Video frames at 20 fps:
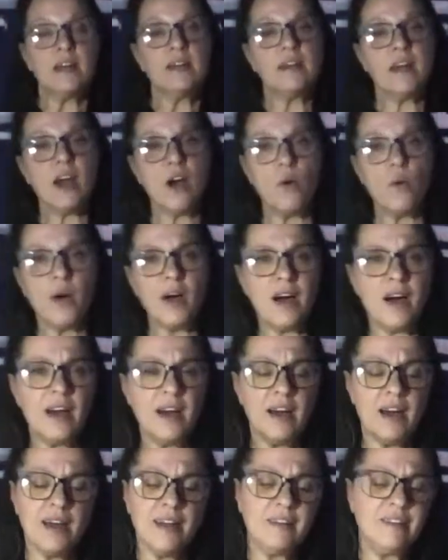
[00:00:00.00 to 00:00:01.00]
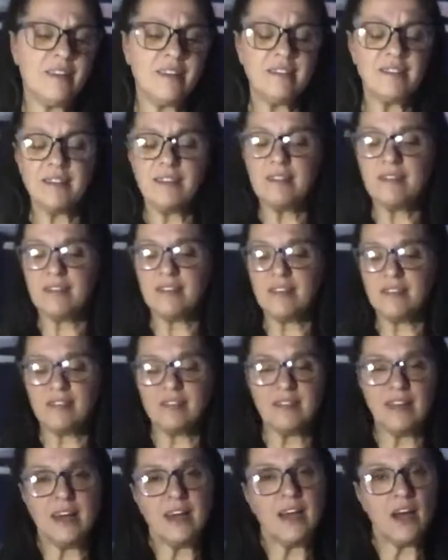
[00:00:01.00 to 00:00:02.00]
Now, it doesn't
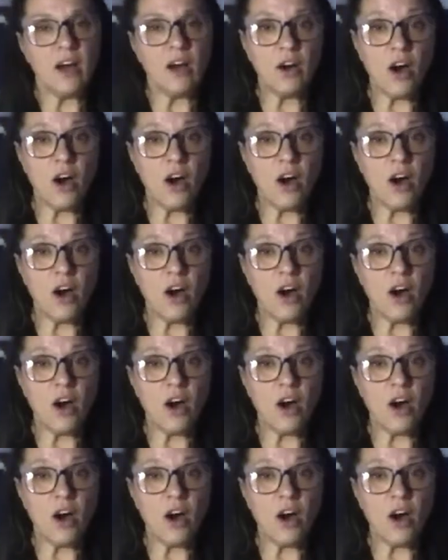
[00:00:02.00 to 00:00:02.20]
stay